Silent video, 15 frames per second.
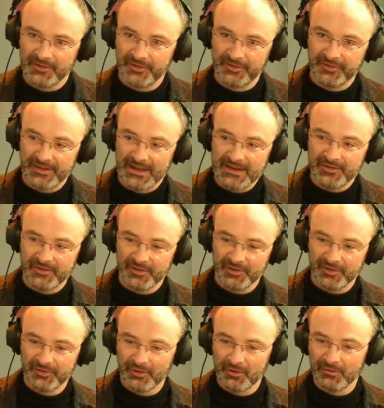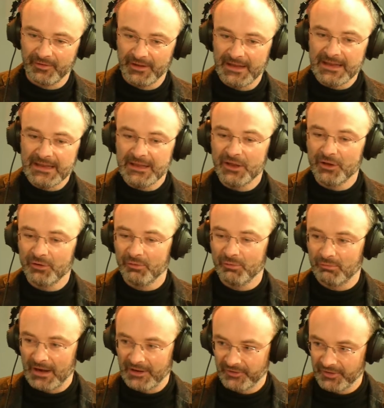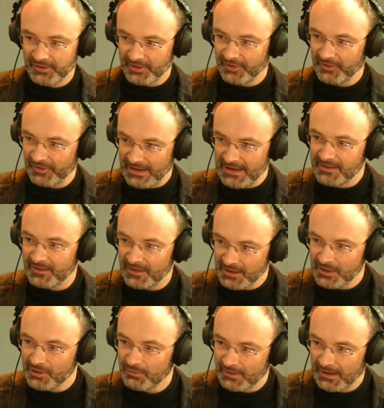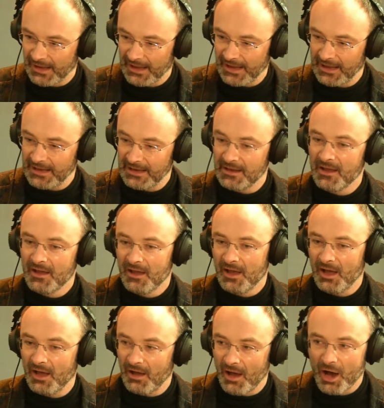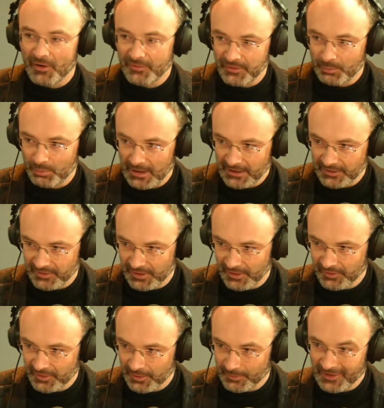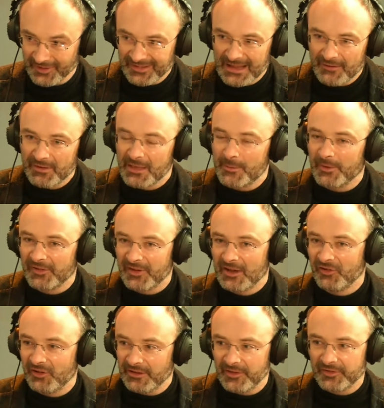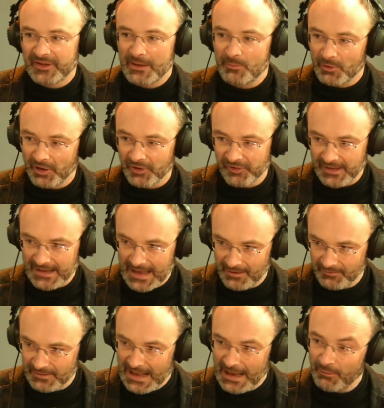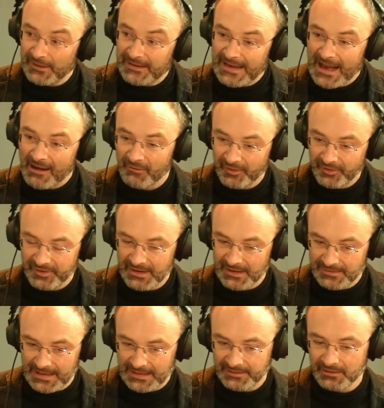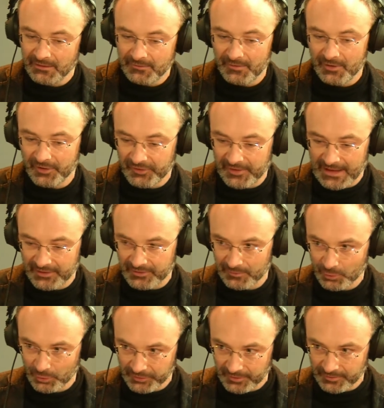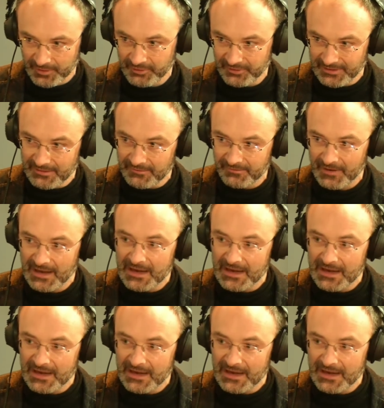the status of EU residents in the UK after Brexit in some sense, giving them essentially the same rights they have now and guaranteeing that in advance. The House of Lords has voted in